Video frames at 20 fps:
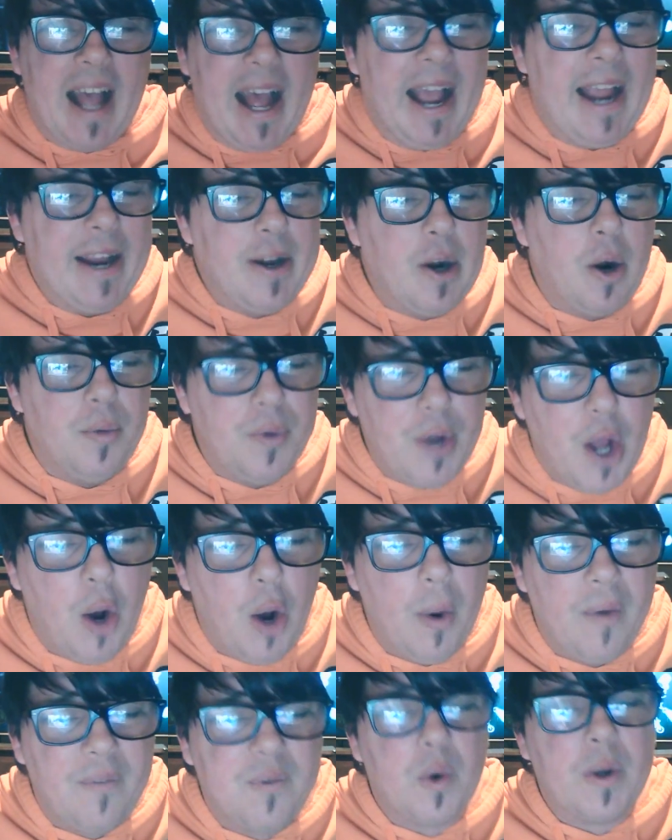I don't
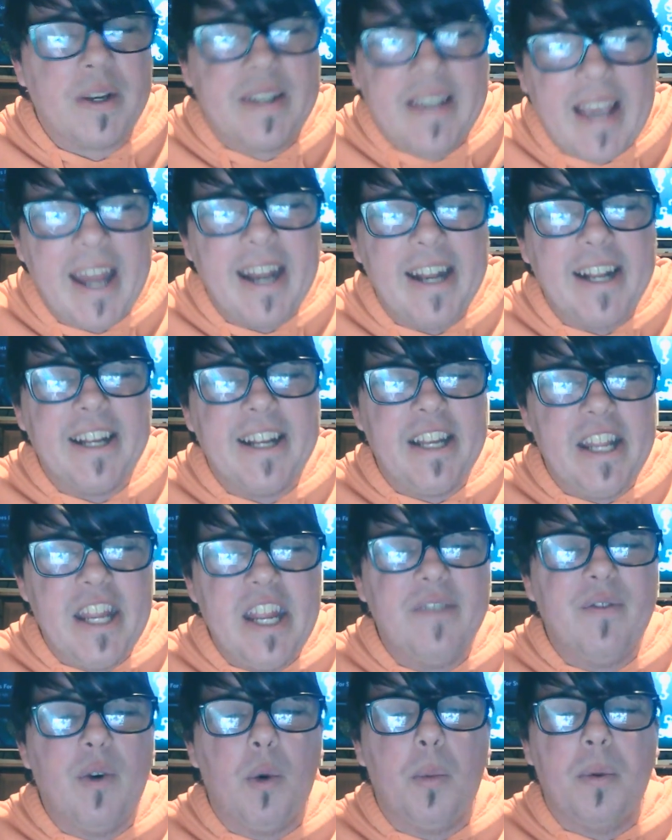know if we're getting an Evil